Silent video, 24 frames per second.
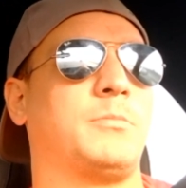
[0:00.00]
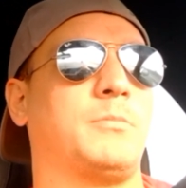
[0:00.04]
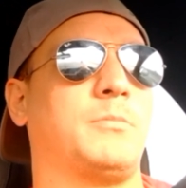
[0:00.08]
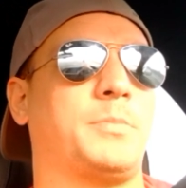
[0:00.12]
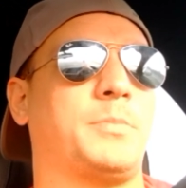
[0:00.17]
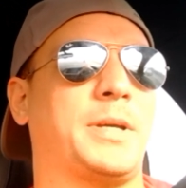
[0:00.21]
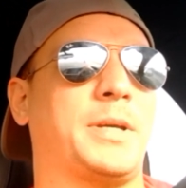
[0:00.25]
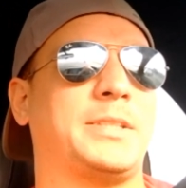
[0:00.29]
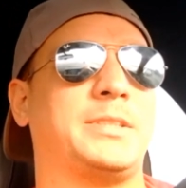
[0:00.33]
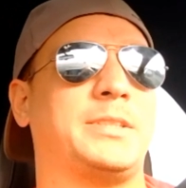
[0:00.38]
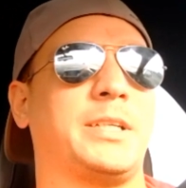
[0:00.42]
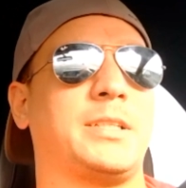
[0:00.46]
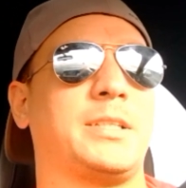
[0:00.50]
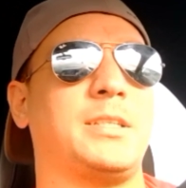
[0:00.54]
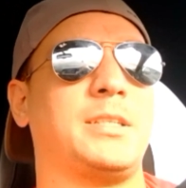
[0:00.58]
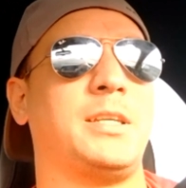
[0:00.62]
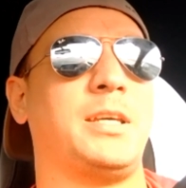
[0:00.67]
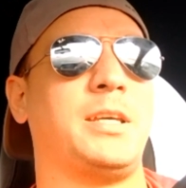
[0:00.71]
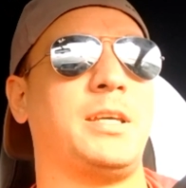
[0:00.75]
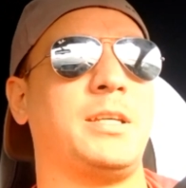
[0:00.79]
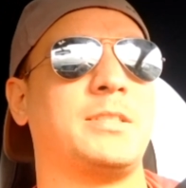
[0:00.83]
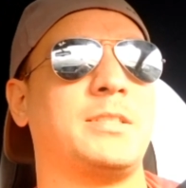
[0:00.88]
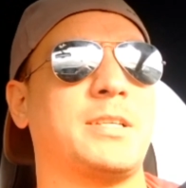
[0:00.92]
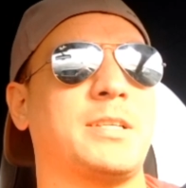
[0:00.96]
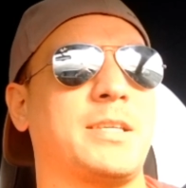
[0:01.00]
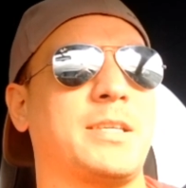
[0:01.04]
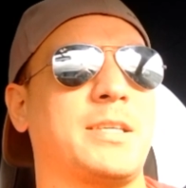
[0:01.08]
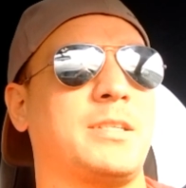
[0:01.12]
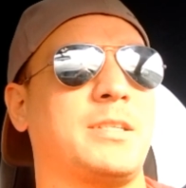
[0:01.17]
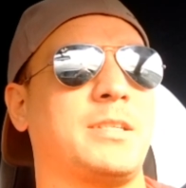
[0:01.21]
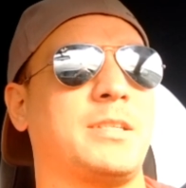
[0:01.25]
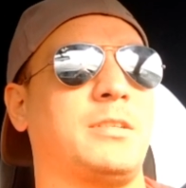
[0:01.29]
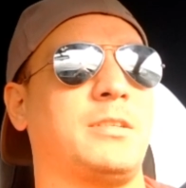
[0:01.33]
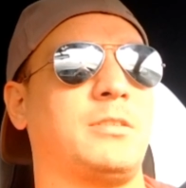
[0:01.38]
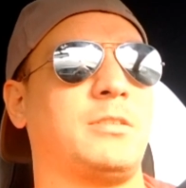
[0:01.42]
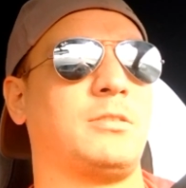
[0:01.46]
basic needs, as
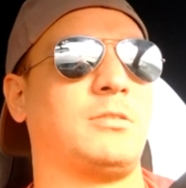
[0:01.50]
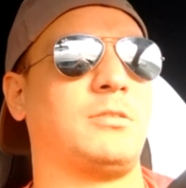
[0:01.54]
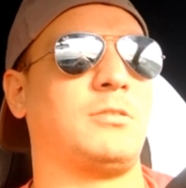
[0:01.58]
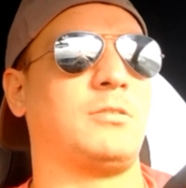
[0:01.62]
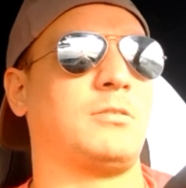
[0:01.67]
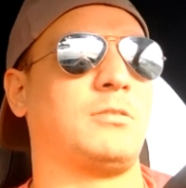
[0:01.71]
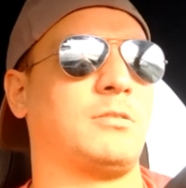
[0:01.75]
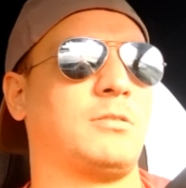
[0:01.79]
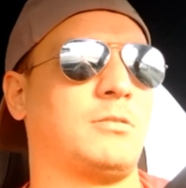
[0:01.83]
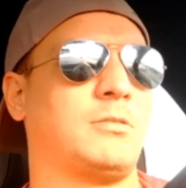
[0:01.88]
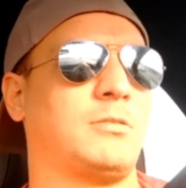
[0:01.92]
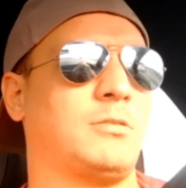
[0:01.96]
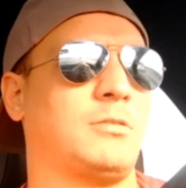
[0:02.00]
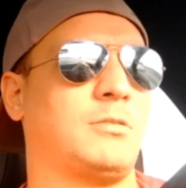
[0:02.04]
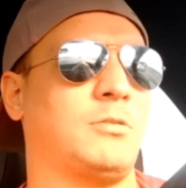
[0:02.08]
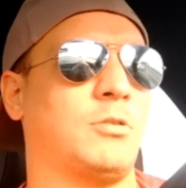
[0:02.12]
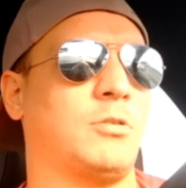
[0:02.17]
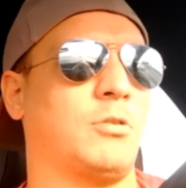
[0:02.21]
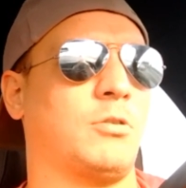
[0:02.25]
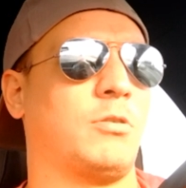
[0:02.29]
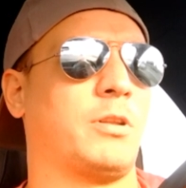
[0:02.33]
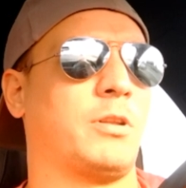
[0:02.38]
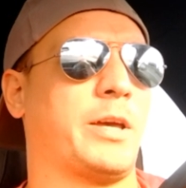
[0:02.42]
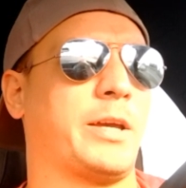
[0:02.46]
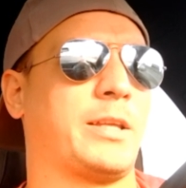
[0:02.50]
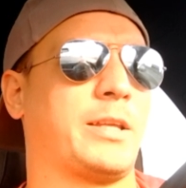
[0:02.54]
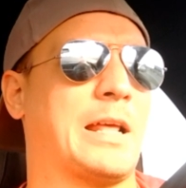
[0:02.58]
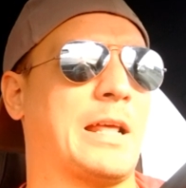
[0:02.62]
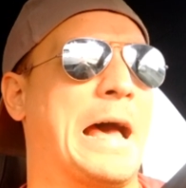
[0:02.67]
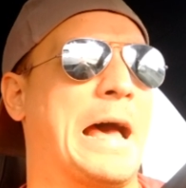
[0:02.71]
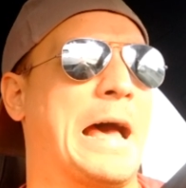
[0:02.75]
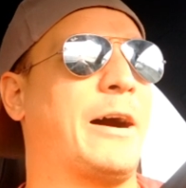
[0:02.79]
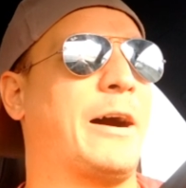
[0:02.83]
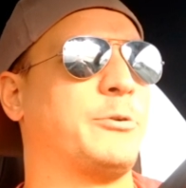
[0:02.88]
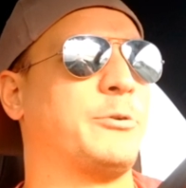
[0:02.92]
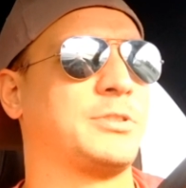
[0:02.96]
in like
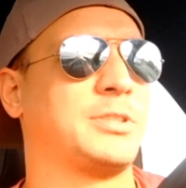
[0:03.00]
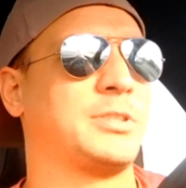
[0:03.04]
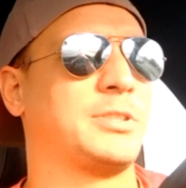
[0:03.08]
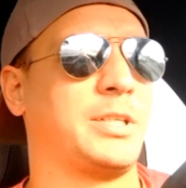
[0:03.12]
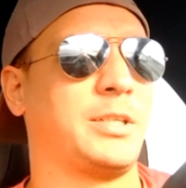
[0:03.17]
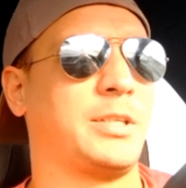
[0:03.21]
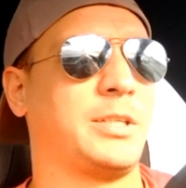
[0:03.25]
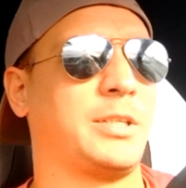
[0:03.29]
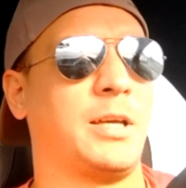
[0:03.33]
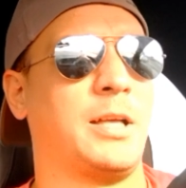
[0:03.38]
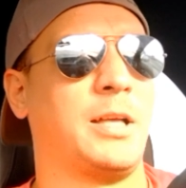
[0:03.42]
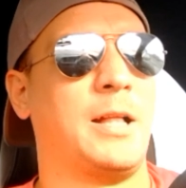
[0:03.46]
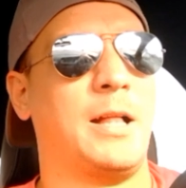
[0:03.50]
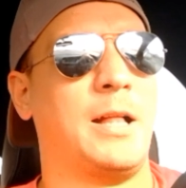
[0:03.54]
housing.